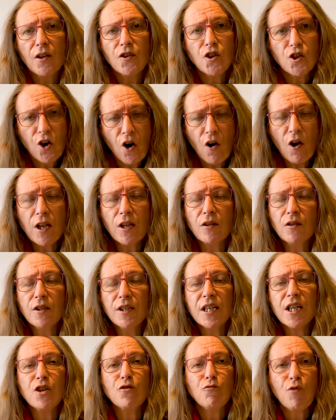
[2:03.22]
child
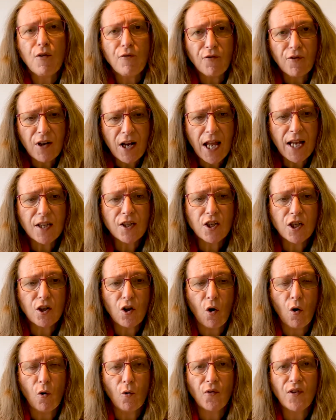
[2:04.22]
is reflecting
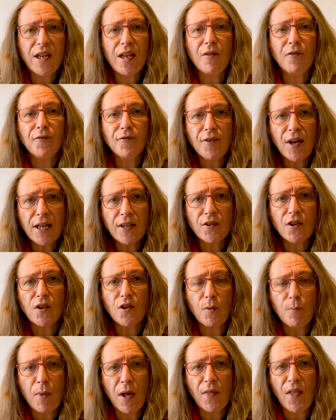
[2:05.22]
on the effect that the
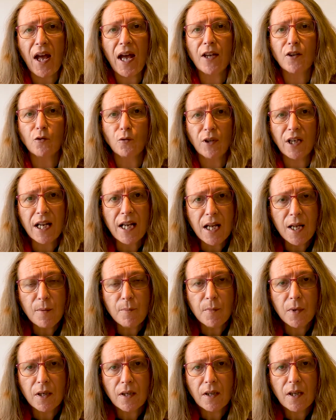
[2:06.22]
mother had on
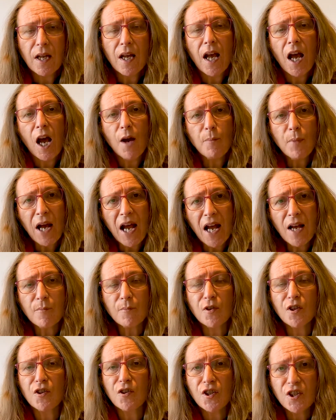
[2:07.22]
him, and
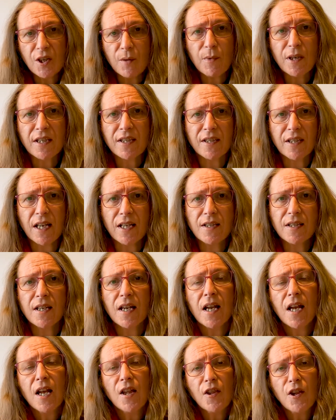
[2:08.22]
perhaps to some extent
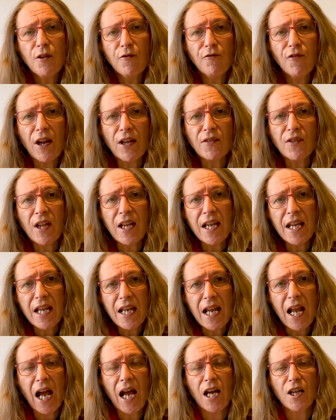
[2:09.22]
the effect that
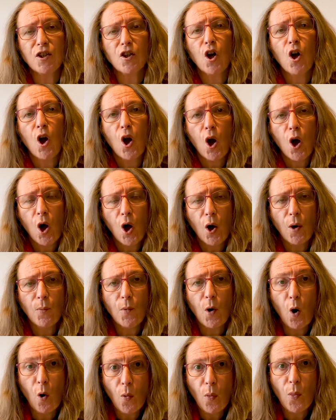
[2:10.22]
he had
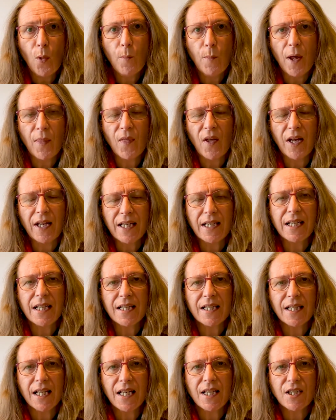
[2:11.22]
on the mother in his
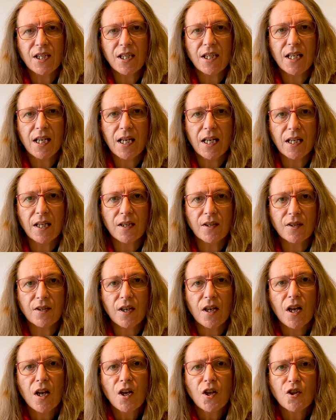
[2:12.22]
later years.
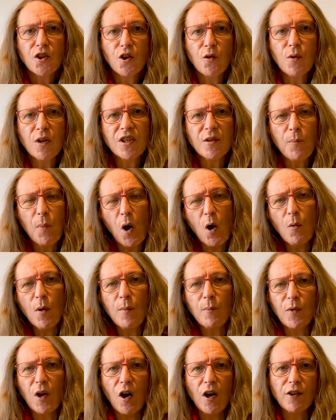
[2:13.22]
So it's a
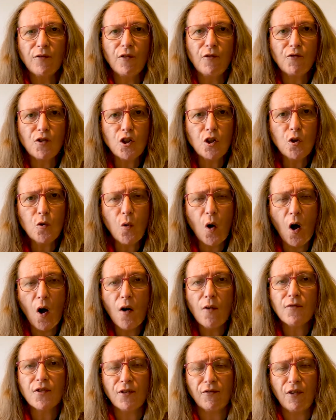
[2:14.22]
poem kind of two
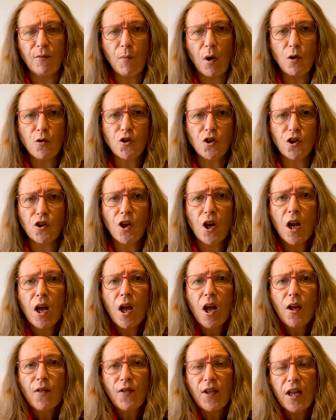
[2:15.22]
halves of emotion,
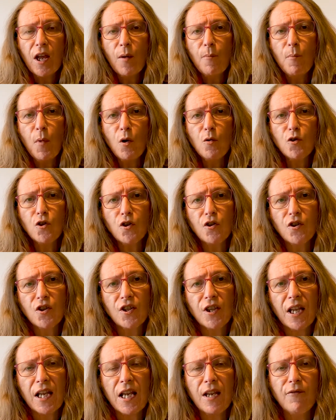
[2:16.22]
the emotions
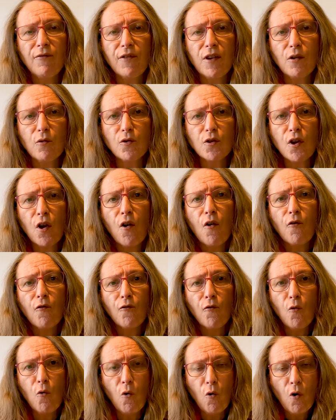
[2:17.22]
that he feels
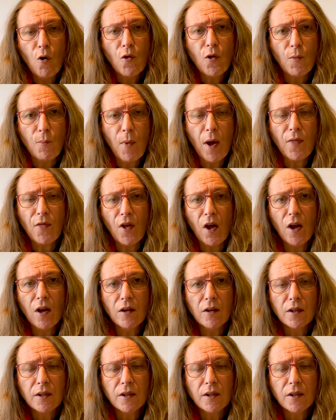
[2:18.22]
for the mother,